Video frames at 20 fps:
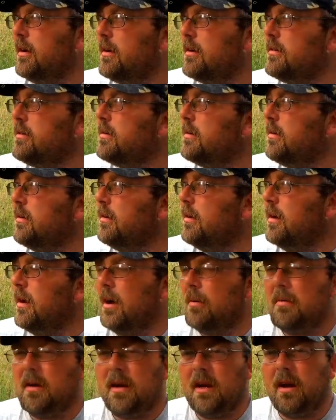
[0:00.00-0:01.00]
So,
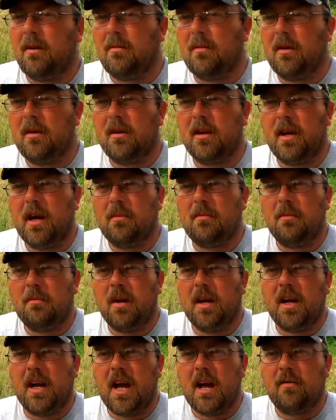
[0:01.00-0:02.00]
I mean, I really am a
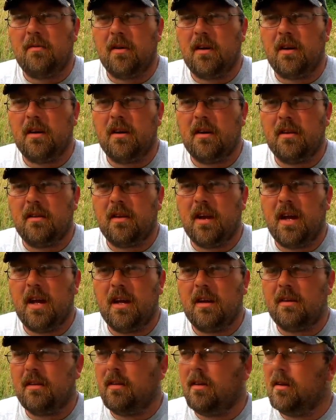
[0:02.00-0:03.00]
big advocate of
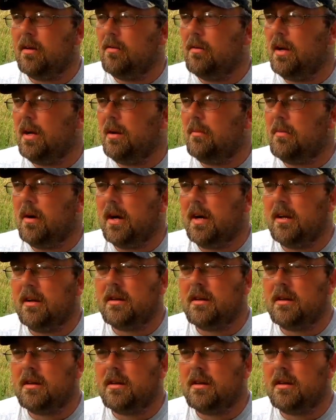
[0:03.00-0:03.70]
that. You know, anybody